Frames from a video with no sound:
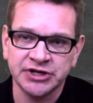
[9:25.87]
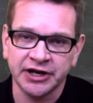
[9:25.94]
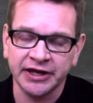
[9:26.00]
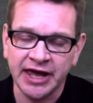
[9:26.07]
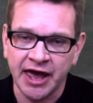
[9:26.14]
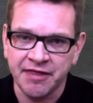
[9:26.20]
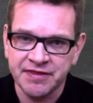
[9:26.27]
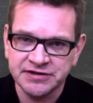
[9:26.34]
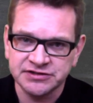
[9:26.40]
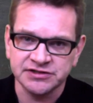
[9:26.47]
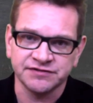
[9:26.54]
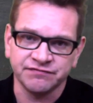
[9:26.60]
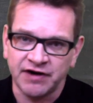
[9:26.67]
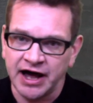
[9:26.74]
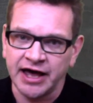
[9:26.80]
And again, this
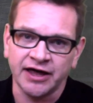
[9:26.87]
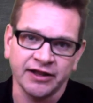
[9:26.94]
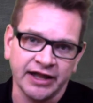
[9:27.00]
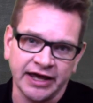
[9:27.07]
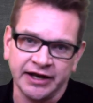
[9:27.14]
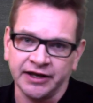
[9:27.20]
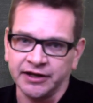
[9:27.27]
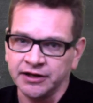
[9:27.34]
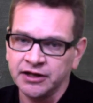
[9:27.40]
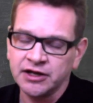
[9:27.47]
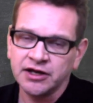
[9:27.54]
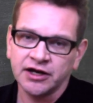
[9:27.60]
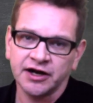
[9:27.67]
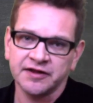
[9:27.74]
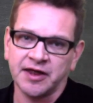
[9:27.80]
is violating
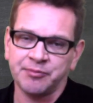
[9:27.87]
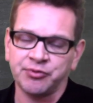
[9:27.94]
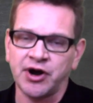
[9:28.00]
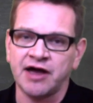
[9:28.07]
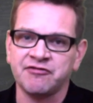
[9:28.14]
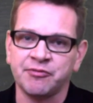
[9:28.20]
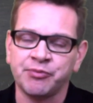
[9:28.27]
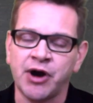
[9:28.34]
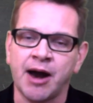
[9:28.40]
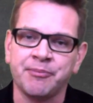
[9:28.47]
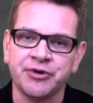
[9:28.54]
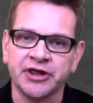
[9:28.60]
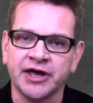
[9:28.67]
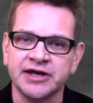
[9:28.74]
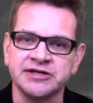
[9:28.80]
kind of that private
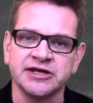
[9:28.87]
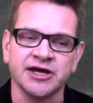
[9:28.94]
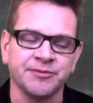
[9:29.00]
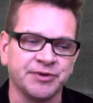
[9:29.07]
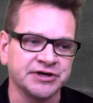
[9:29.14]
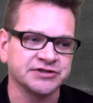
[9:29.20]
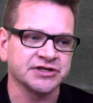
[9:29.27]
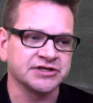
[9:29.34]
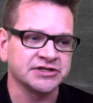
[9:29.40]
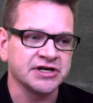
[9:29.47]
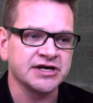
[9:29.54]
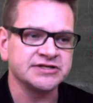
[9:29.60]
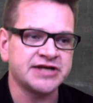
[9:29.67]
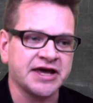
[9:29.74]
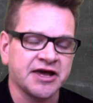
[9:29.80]
property idea because it's
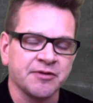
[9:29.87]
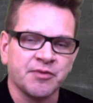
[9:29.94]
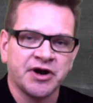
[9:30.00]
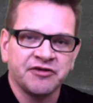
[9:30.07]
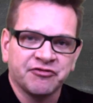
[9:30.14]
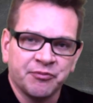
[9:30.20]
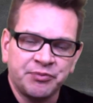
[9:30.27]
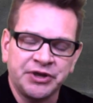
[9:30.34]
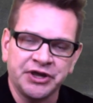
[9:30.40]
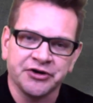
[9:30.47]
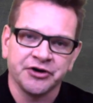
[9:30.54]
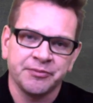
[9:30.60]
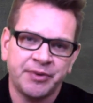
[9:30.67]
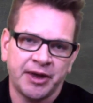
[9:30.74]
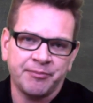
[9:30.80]
taking money from
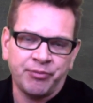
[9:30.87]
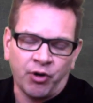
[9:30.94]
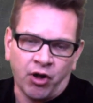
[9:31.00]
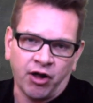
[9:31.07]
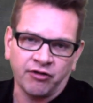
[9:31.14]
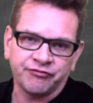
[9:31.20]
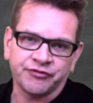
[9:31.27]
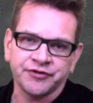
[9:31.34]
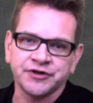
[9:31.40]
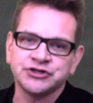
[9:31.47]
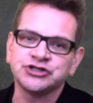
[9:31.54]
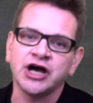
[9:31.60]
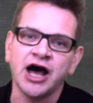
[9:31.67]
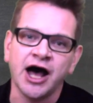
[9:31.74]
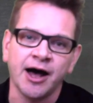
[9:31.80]
Peter to pay Paul for the
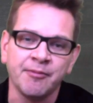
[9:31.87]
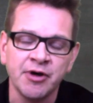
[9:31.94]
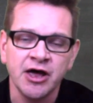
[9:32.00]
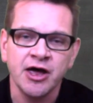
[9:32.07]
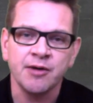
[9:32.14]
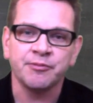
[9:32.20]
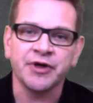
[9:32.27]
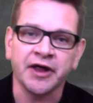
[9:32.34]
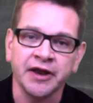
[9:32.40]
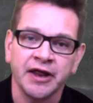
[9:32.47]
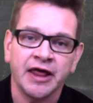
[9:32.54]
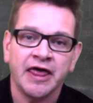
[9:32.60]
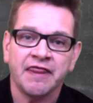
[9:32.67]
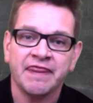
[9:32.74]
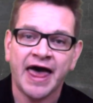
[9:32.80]
job, but
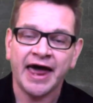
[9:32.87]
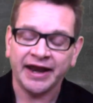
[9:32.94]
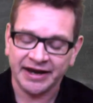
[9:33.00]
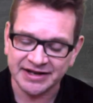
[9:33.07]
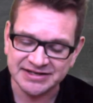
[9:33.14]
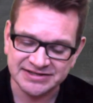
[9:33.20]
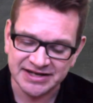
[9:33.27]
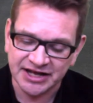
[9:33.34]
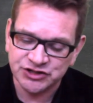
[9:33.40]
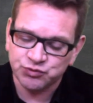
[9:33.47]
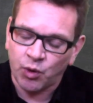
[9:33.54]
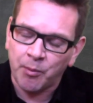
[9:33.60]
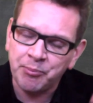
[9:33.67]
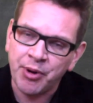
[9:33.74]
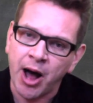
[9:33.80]
that in a sense
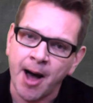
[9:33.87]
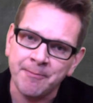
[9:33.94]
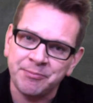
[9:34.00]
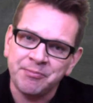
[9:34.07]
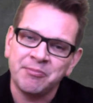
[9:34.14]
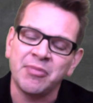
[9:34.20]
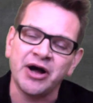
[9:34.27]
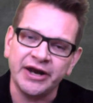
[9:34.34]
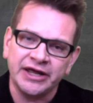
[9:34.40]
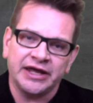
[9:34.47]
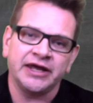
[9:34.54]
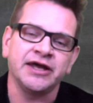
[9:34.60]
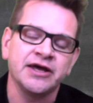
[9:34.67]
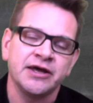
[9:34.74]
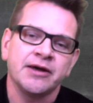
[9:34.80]
will pump
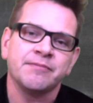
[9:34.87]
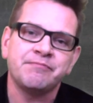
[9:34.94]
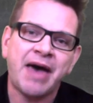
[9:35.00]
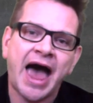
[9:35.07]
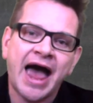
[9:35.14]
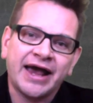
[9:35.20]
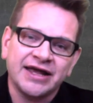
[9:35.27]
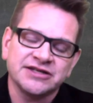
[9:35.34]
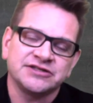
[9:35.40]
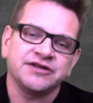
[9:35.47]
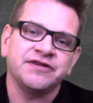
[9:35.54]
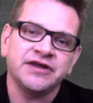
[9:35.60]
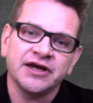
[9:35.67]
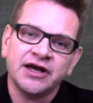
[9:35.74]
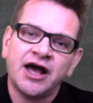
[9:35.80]
money back
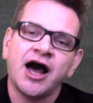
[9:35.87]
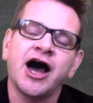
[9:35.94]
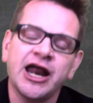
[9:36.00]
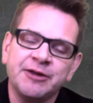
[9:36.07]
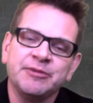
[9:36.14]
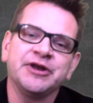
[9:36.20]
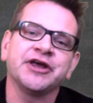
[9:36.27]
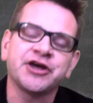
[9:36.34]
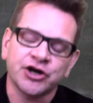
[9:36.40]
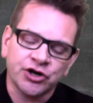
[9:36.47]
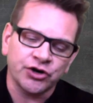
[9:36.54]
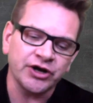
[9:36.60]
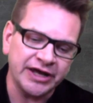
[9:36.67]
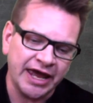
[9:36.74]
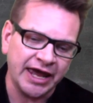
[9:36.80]
into the economy to
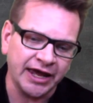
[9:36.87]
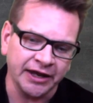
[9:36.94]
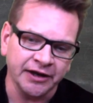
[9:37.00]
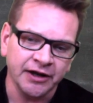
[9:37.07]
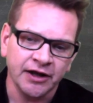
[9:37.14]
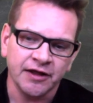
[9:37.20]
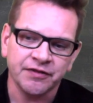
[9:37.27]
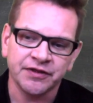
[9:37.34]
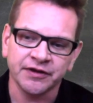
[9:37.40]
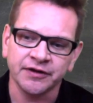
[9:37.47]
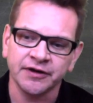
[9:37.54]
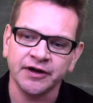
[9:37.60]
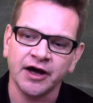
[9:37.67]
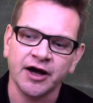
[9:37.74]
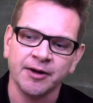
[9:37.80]
create
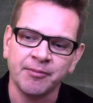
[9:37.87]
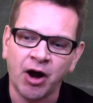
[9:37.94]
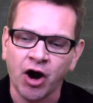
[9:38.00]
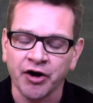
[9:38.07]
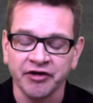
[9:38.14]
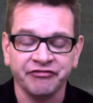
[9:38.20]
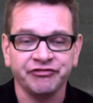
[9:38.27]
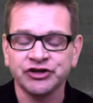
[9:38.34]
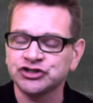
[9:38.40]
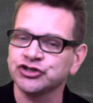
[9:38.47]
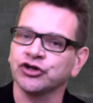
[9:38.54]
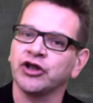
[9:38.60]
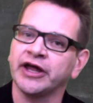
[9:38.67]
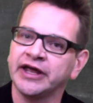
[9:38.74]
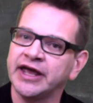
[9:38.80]
the um,
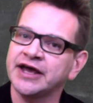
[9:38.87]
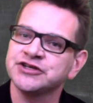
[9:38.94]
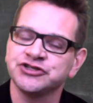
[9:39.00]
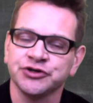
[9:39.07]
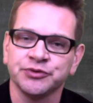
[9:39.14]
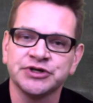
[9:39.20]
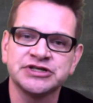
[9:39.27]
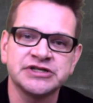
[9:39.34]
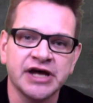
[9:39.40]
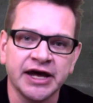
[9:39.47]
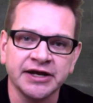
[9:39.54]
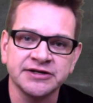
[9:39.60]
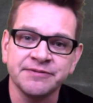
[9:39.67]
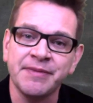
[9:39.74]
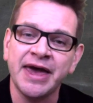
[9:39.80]
artificial, I guess you would
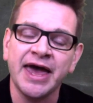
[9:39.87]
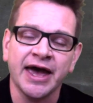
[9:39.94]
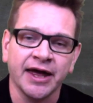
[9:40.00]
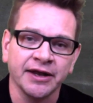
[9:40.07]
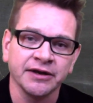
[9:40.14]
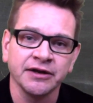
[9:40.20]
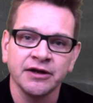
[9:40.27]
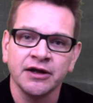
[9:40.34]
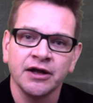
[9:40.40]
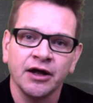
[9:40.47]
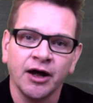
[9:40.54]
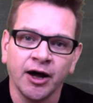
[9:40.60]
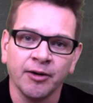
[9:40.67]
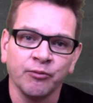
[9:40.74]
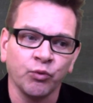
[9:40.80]
say, demand.
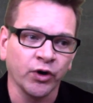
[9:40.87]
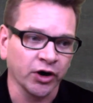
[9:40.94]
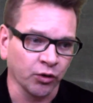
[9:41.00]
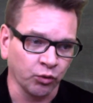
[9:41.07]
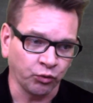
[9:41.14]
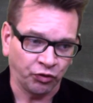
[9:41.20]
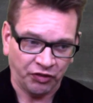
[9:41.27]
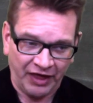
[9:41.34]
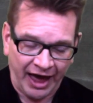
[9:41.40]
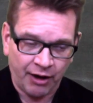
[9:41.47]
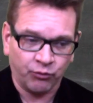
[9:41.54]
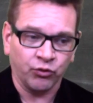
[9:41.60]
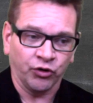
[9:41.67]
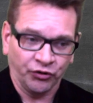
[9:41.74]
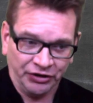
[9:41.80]
Um, where
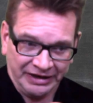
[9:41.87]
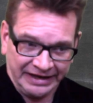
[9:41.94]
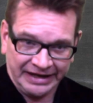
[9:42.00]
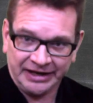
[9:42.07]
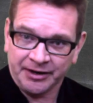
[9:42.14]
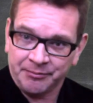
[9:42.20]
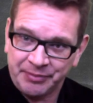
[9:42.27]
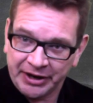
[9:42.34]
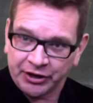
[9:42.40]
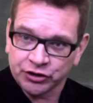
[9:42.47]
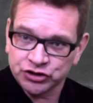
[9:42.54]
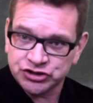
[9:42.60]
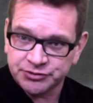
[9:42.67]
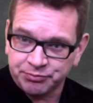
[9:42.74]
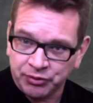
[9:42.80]
that will need a
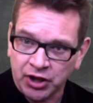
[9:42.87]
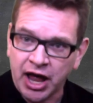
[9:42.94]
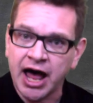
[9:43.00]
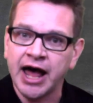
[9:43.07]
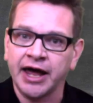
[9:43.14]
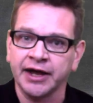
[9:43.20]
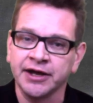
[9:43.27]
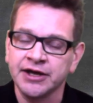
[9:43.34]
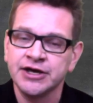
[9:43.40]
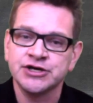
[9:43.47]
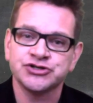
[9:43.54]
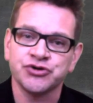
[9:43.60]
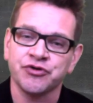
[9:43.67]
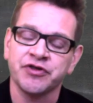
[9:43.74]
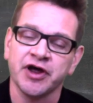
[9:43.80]
bigger supply.
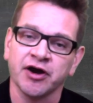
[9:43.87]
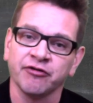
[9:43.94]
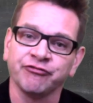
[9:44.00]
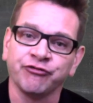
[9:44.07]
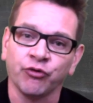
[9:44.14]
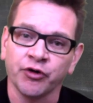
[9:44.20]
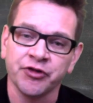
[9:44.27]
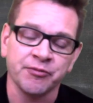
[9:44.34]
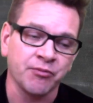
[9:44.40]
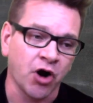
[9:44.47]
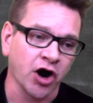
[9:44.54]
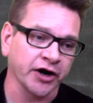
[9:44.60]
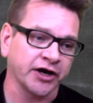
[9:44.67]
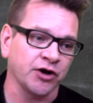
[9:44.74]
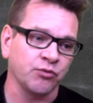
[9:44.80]
So therefore, the
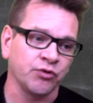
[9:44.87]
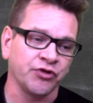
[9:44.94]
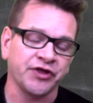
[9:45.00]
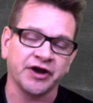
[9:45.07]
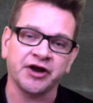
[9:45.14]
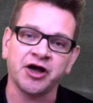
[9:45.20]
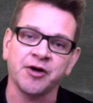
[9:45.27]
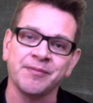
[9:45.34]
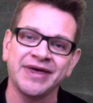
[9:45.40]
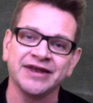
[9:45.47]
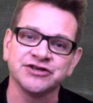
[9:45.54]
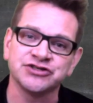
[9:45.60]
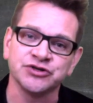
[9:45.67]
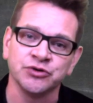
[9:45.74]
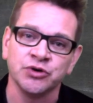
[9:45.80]
market will then come
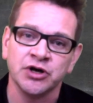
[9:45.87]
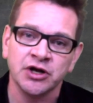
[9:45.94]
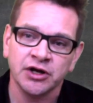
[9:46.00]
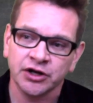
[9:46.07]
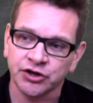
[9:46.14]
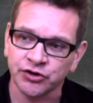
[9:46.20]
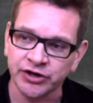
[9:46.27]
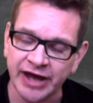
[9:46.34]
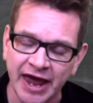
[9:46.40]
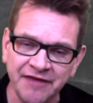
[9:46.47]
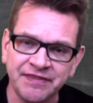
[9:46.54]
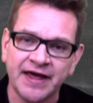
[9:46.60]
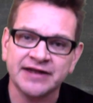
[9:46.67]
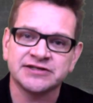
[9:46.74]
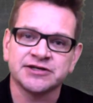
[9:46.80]
in to
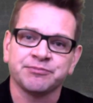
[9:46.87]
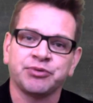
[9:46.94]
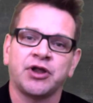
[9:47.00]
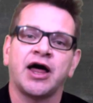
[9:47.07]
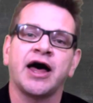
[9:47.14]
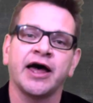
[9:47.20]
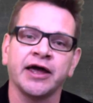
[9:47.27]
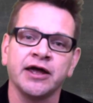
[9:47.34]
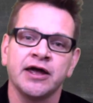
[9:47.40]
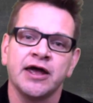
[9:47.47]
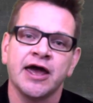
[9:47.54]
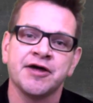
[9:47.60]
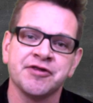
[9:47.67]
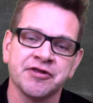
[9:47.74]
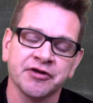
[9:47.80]
create that supply,
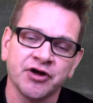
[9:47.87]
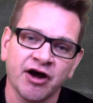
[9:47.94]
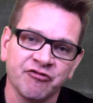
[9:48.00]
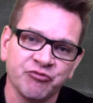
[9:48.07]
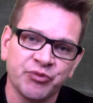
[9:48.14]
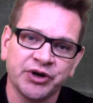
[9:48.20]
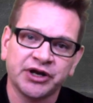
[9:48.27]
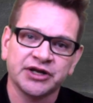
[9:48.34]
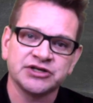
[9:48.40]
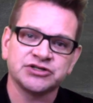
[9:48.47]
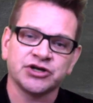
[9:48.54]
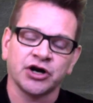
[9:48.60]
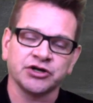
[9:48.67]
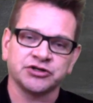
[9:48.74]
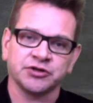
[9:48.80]
and then the government can
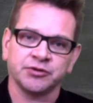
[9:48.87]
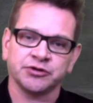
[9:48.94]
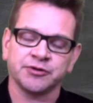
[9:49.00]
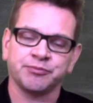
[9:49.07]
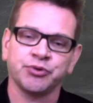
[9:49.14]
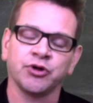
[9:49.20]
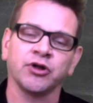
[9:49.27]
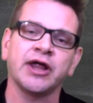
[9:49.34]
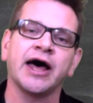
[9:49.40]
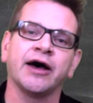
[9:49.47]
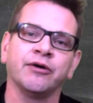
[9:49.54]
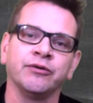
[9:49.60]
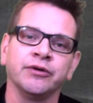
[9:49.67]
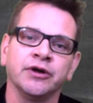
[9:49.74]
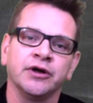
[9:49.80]
start to, to pull
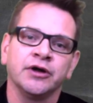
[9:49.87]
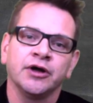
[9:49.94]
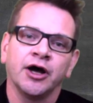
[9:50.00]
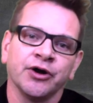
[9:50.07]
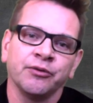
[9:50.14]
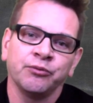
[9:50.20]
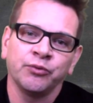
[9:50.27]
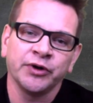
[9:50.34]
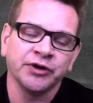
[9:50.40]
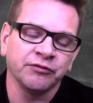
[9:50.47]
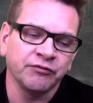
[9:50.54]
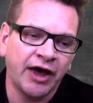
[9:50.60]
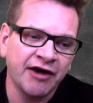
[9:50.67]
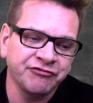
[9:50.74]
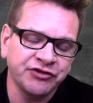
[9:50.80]
out. You know, when
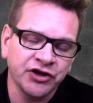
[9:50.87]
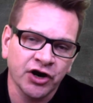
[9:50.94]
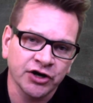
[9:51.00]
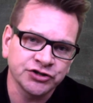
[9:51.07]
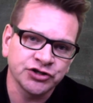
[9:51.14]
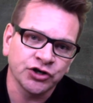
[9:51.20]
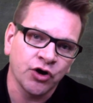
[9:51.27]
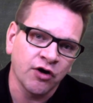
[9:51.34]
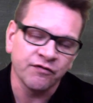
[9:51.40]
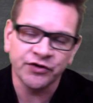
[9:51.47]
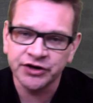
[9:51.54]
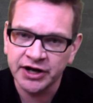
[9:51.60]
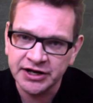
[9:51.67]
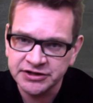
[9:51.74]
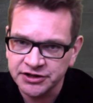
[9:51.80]
FDR took over
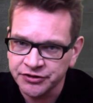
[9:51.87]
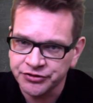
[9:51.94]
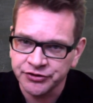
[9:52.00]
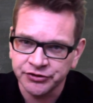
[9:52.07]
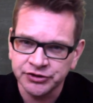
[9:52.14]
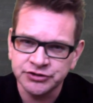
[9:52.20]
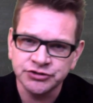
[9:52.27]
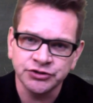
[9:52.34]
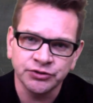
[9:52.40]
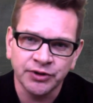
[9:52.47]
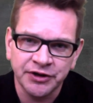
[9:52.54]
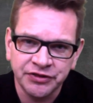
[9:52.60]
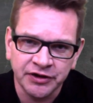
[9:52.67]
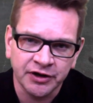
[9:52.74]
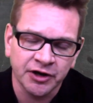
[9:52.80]
in 1932,
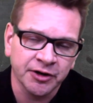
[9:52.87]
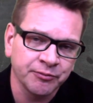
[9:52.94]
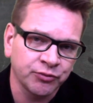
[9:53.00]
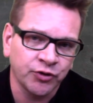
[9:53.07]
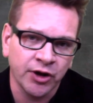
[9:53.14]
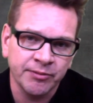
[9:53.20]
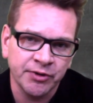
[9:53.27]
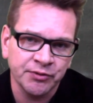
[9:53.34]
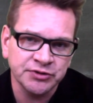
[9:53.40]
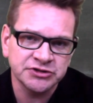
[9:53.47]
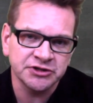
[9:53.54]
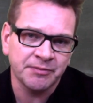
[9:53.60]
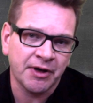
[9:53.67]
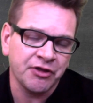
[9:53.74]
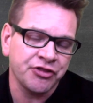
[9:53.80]
I think unemployment
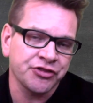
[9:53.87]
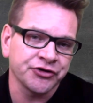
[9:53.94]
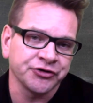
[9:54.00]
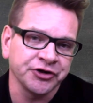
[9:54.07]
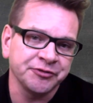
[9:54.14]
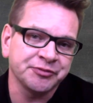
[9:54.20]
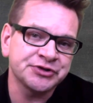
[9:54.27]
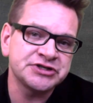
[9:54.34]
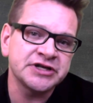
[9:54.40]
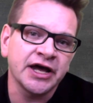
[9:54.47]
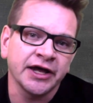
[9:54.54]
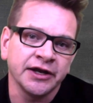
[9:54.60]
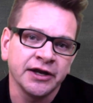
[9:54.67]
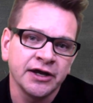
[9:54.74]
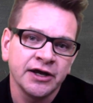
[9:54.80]
was about
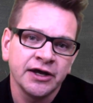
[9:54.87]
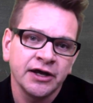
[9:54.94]
30%.